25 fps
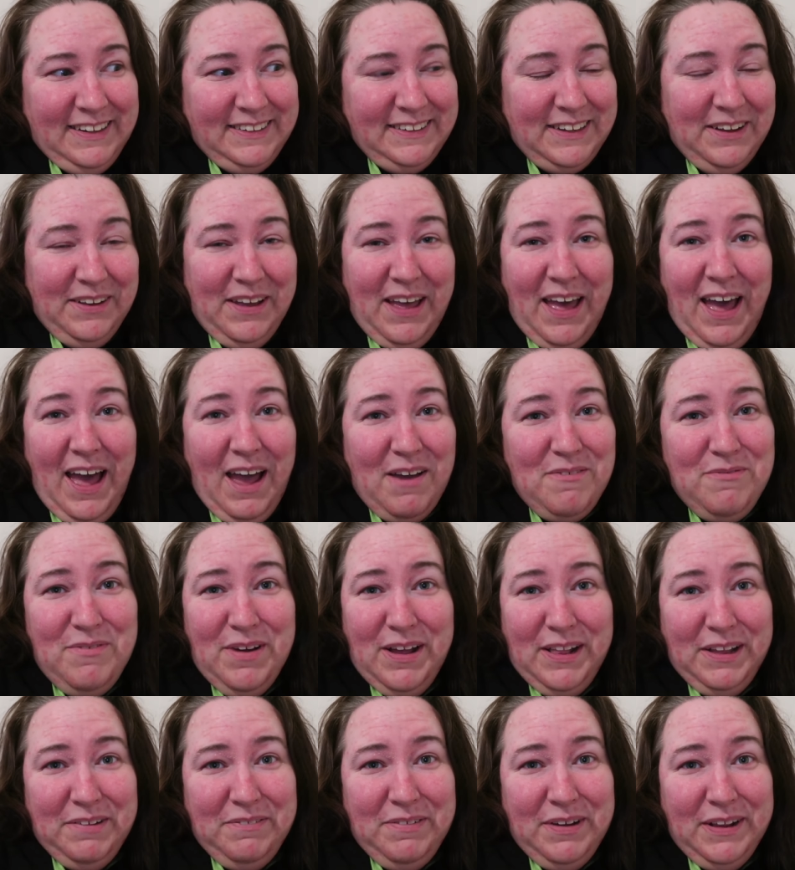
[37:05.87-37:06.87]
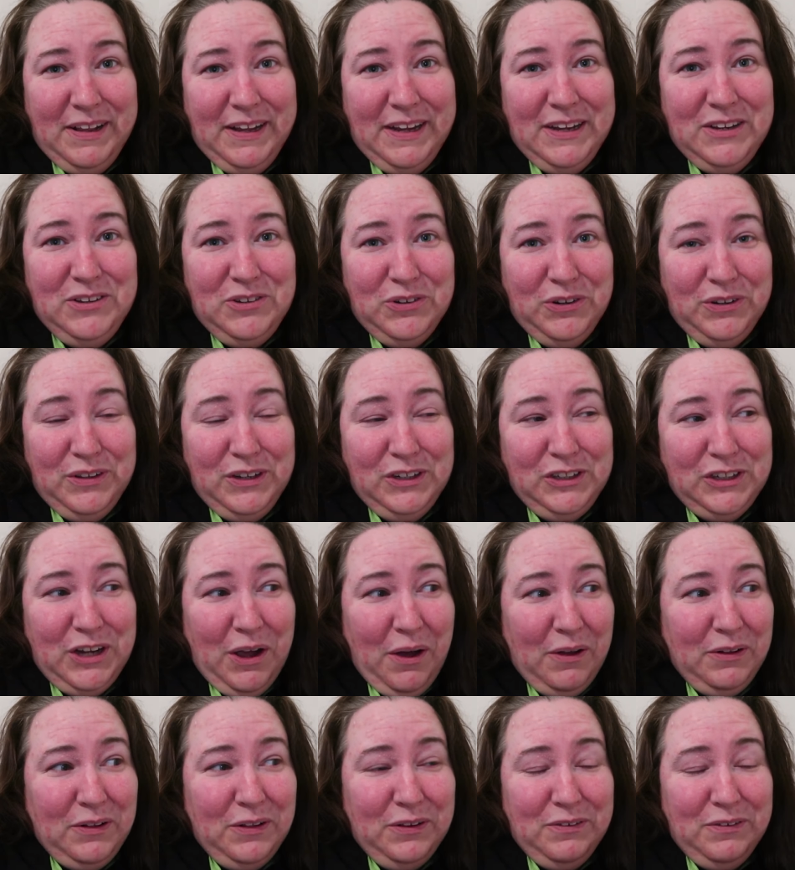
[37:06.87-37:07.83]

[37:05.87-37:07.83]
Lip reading: So yeah, I really, really enjoyed the show.